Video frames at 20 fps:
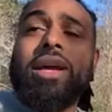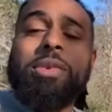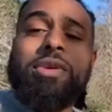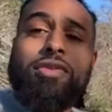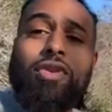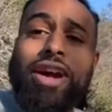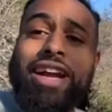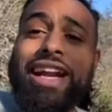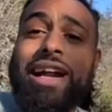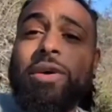
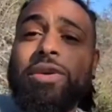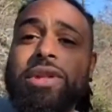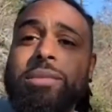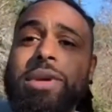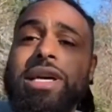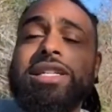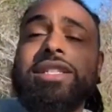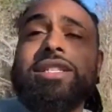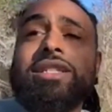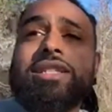Like before I get on
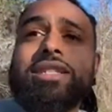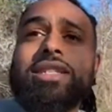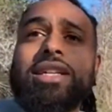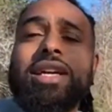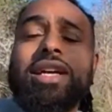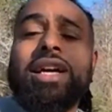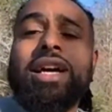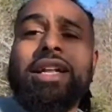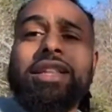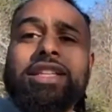with the
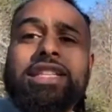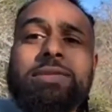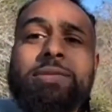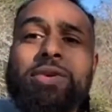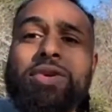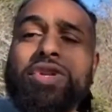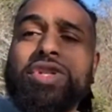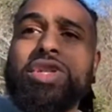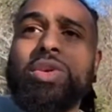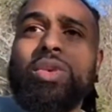message,
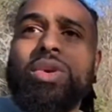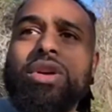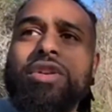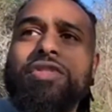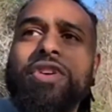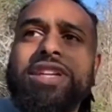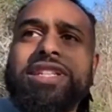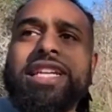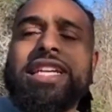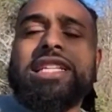the spiritual
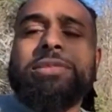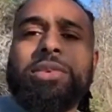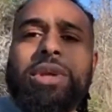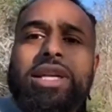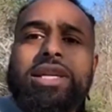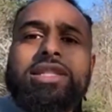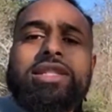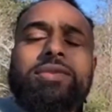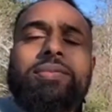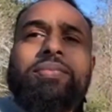warfare that
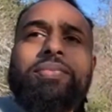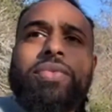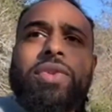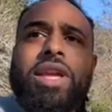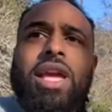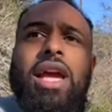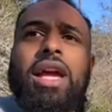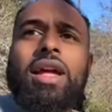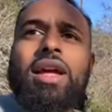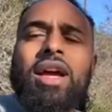takes place,
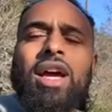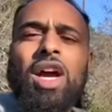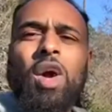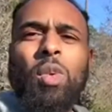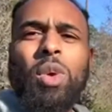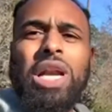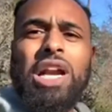okay?